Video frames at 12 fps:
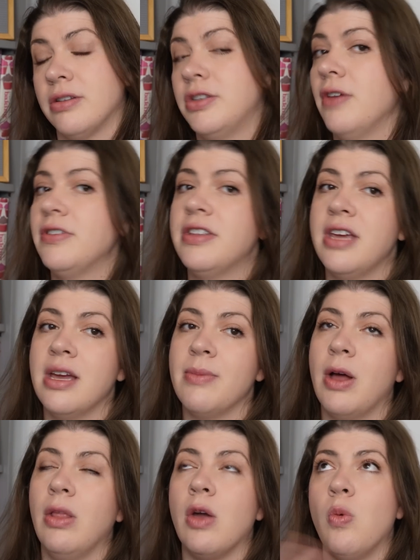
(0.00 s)
So you have to think
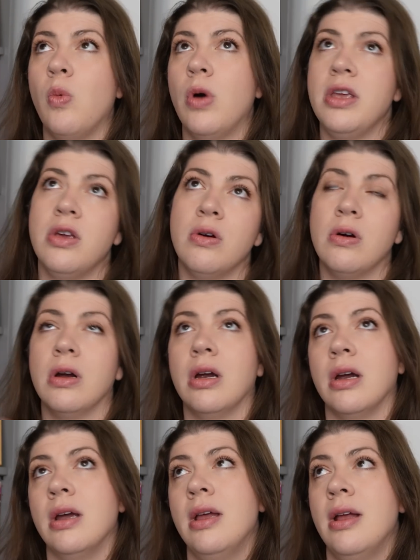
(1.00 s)
about like what your